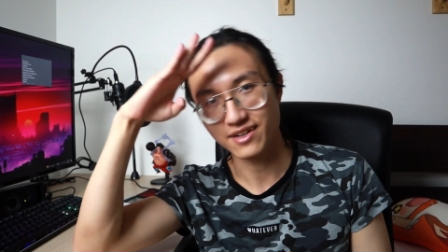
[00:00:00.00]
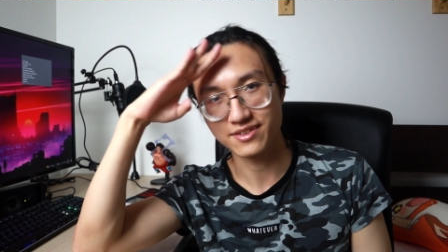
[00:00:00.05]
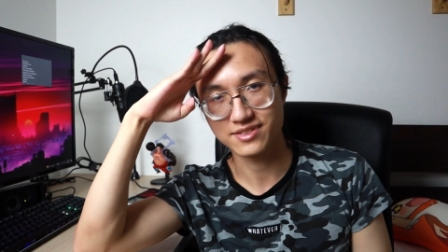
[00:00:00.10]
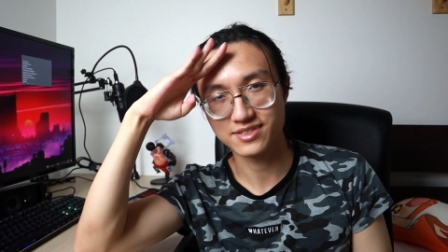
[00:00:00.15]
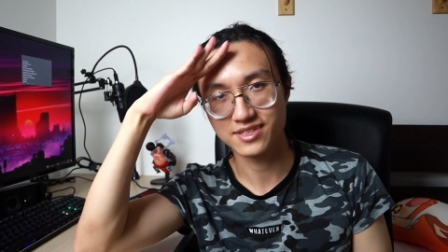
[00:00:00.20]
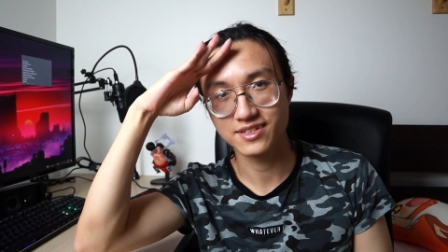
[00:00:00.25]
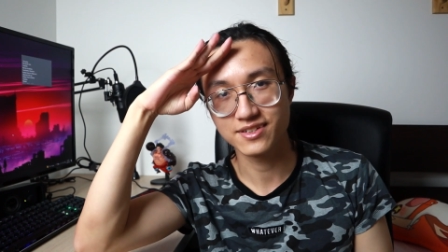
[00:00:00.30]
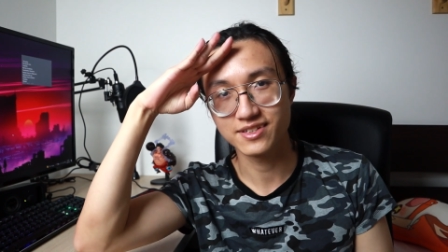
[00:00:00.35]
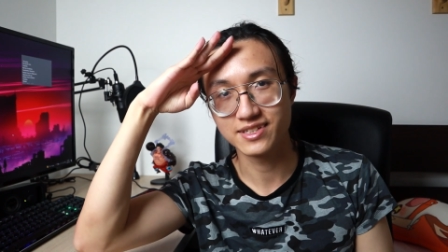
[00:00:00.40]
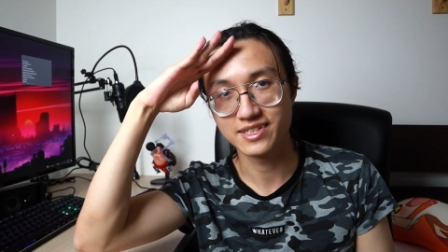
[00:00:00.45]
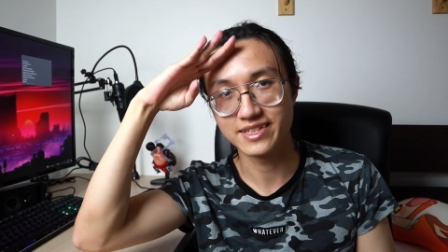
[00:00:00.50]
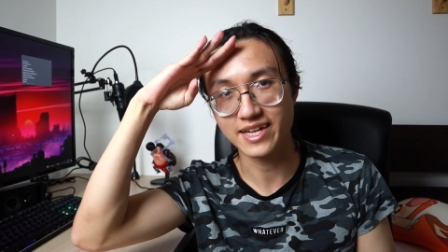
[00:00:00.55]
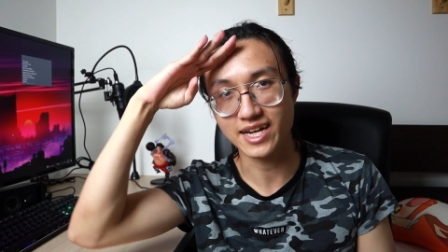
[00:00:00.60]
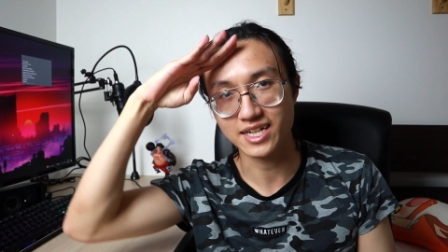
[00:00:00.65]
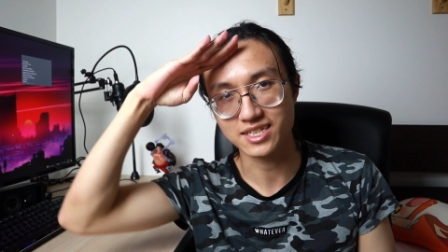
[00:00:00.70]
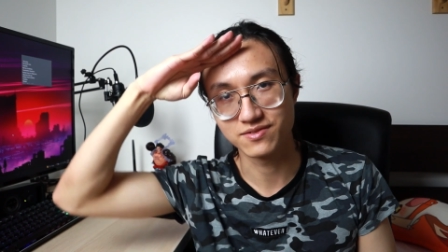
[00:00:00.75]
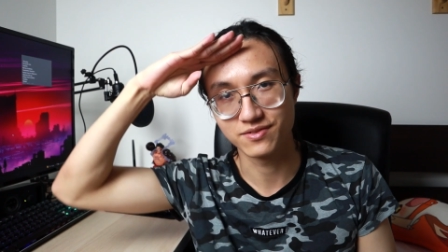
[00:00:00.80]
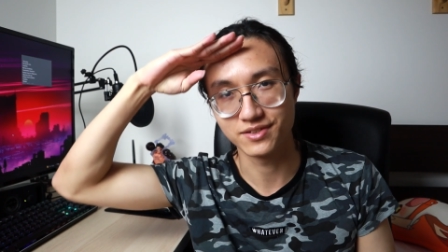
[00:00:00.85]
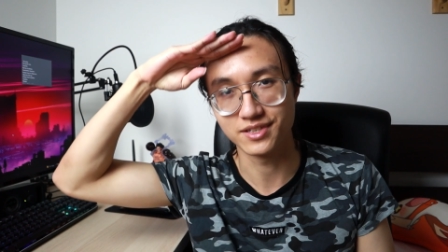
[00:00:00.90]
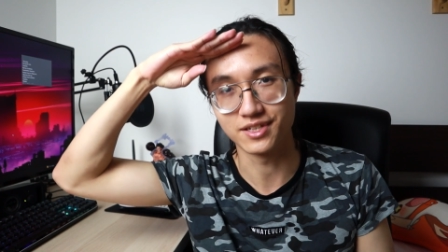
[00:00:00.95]
I'll see you in the
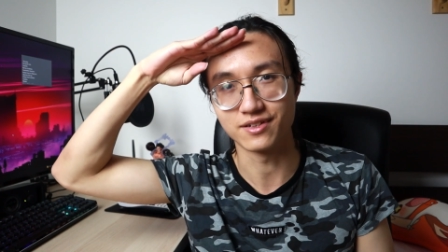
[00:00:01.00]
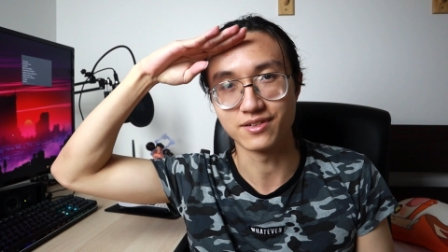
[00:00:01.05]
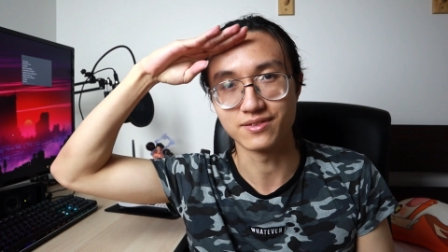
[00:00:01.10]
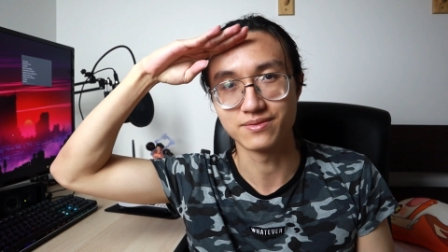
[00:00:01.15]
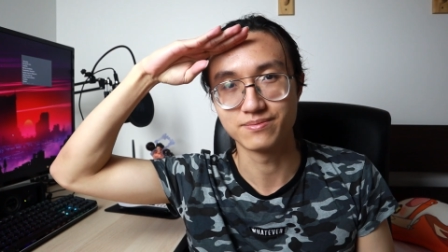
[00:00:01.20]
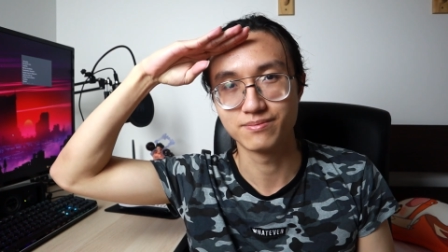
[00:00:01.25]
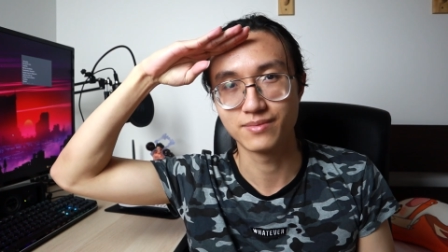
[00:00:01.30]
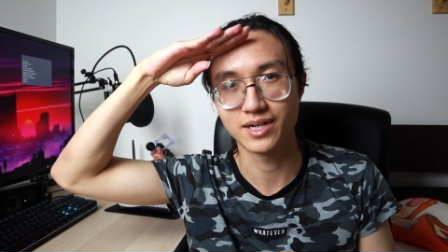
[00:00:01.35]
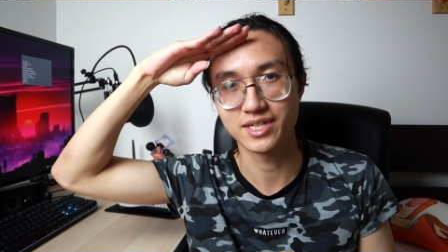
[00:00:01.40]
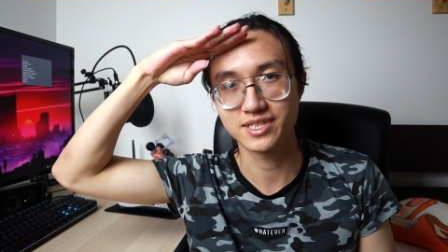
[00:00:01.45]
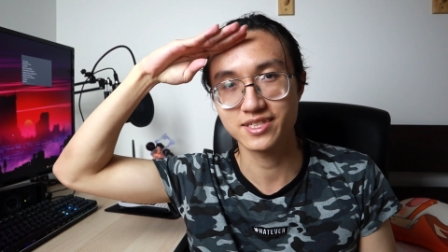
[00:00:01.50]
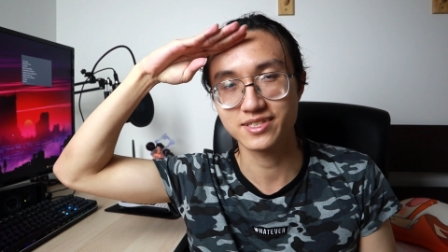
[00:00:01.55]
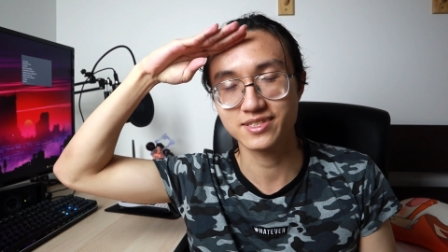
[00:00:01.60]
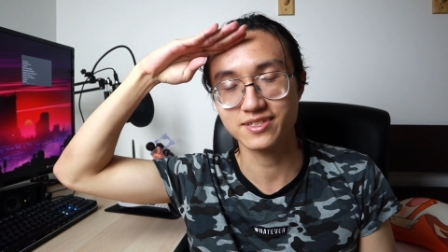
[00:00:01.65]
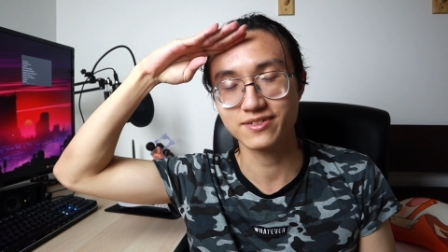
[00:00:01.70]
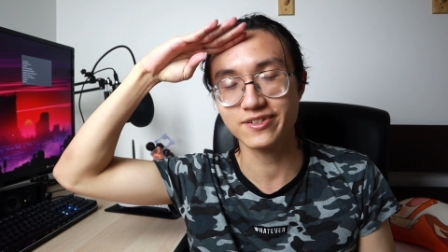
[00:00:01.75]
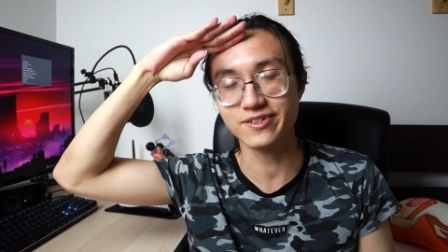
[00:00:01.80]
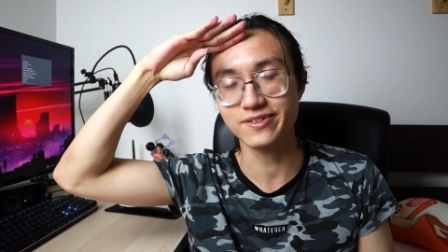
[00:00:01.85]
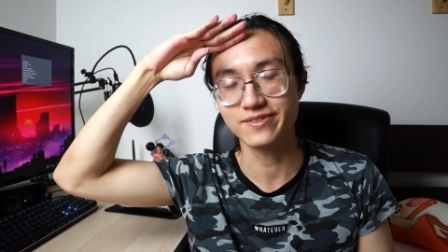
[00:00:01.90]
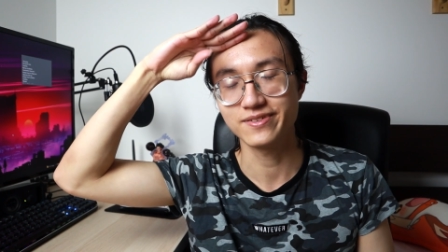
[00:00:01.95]
next video. Budget
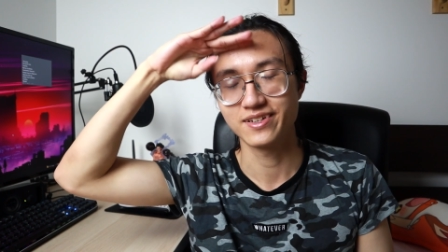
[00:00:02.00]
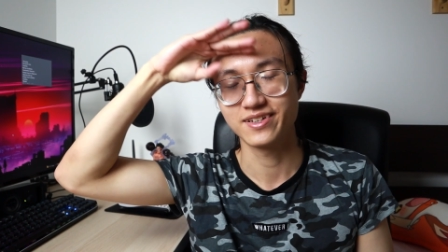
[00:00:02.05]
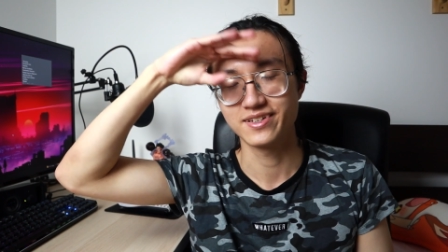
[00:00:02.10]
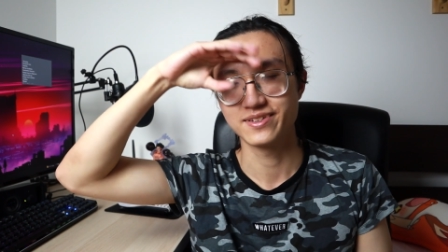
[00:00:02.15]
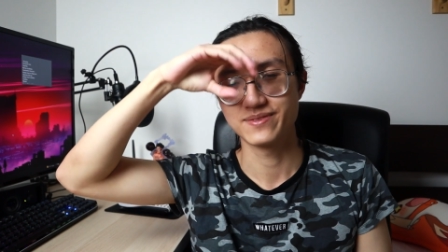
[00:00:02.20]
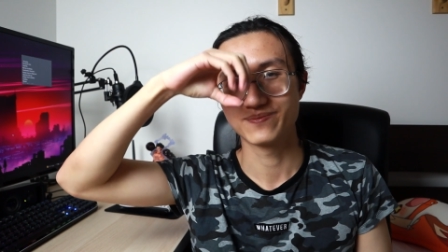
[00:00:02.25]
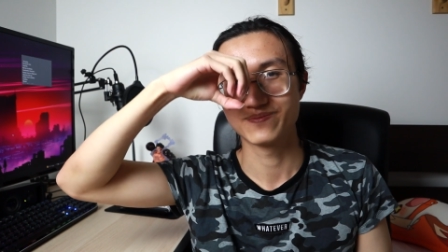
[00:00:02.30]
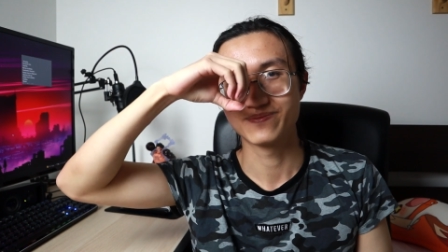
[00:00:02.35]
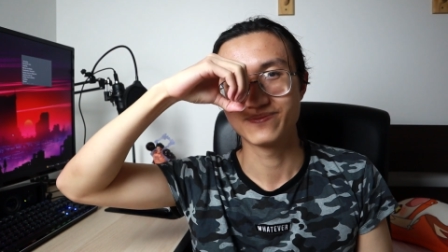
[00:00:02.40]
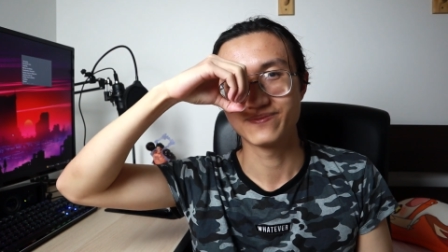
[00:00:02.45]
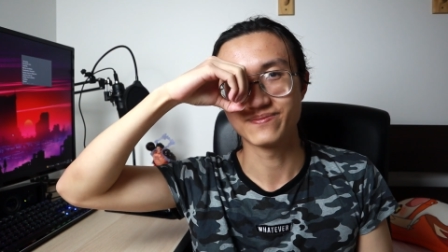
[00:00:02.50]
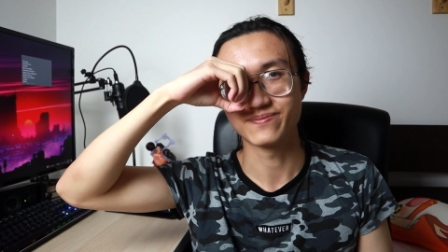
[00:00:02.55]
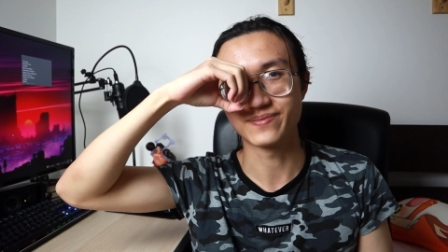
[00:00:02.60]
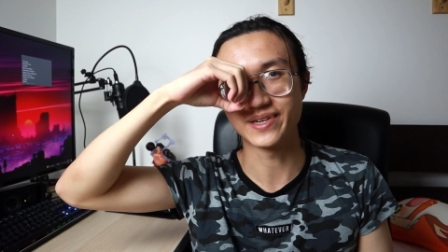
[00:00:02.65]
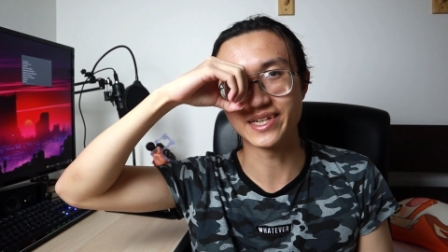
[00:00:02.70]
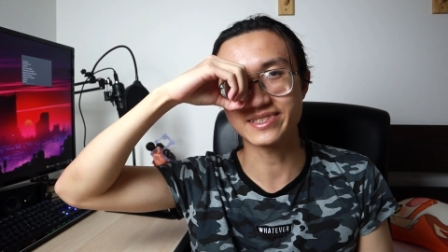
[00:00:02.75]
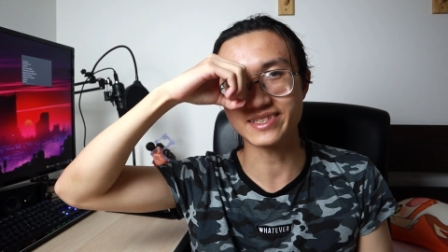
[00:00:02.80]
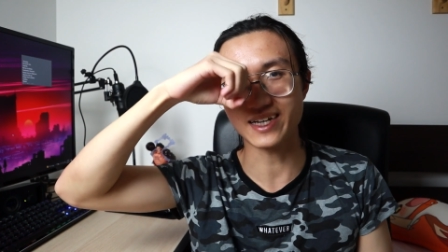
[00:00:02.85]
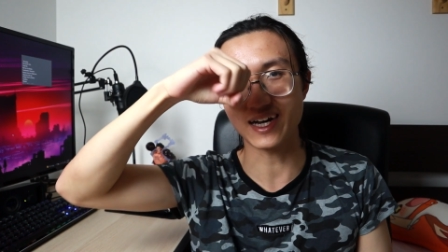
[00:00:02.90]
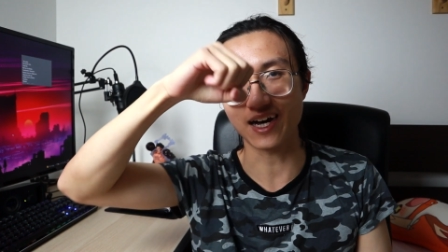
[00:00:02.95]
Zero,
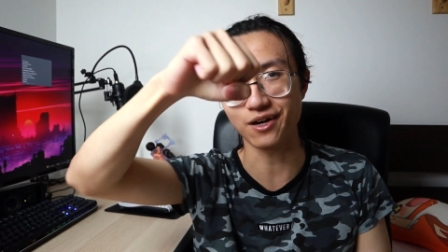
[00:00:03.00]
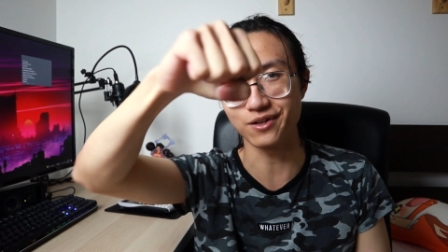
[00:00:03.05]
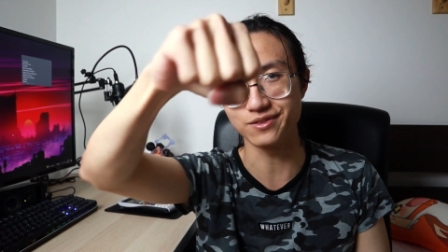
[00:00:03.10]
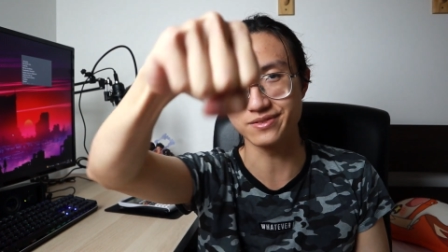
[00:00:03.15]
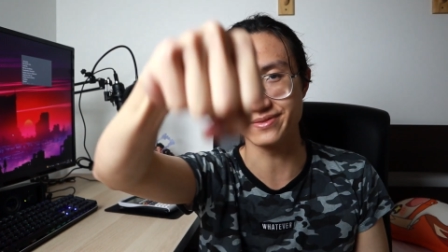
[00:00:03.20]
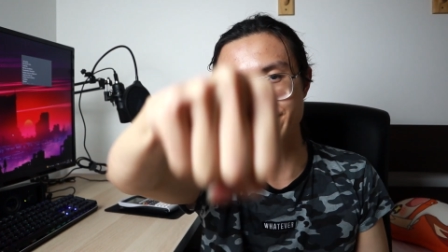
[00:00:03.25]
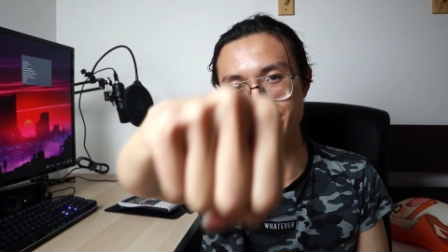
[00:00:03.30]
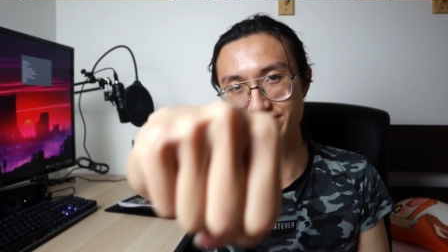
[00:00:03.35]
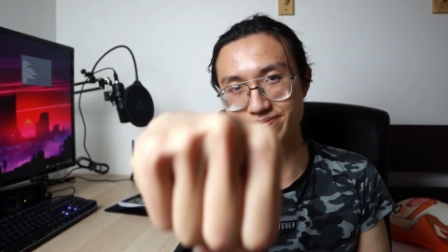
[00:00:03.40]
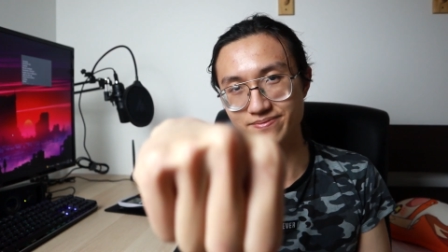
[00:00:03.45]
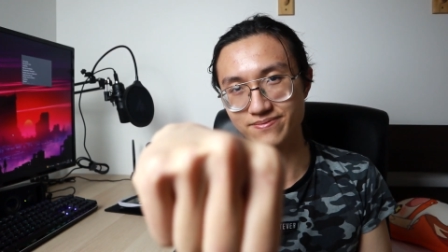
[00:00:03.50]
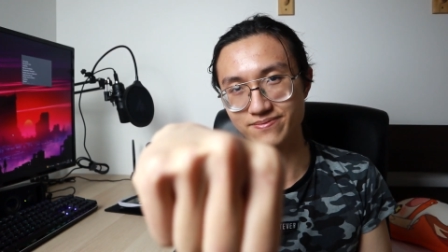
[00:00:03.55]
peace out.